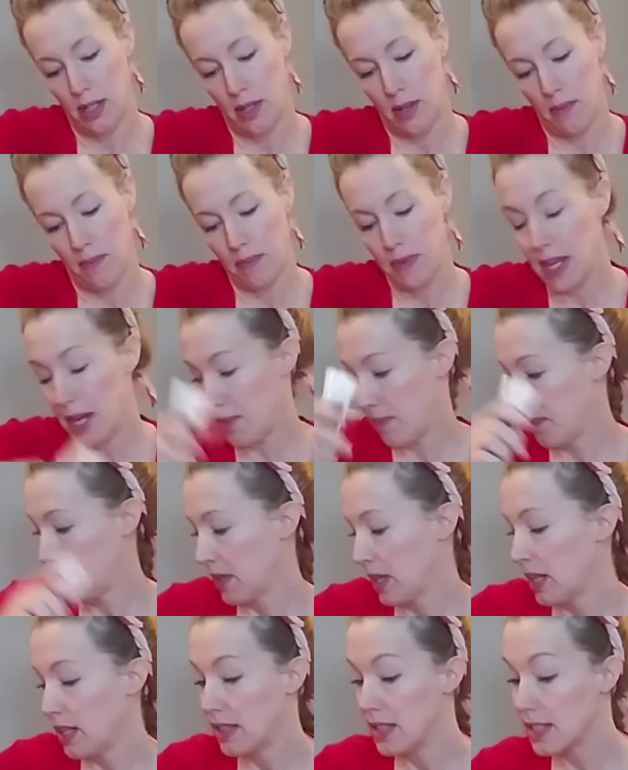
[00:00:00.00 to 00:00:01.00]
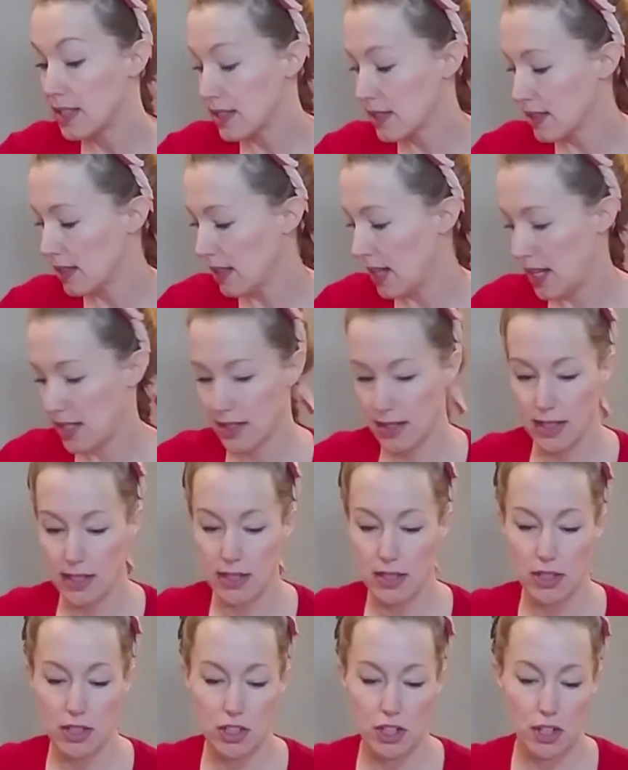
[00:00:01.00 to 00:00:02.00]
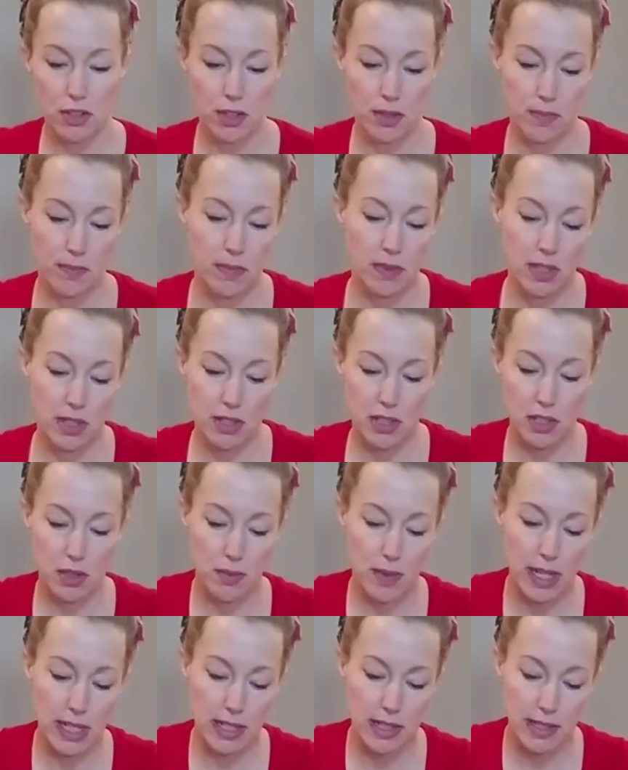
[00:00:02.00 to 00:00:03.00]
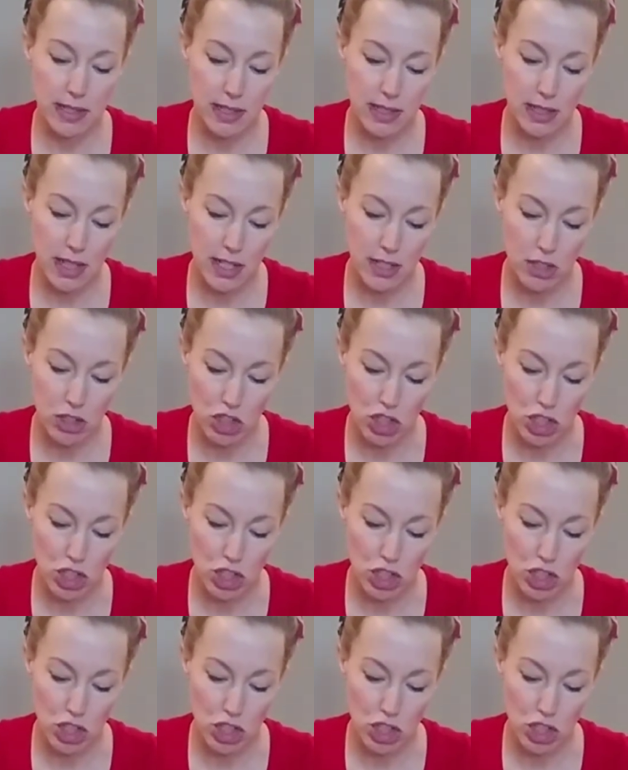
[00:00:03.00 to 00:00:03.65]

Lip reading: Yeah, this is the last thing to show you. The serrated slicer.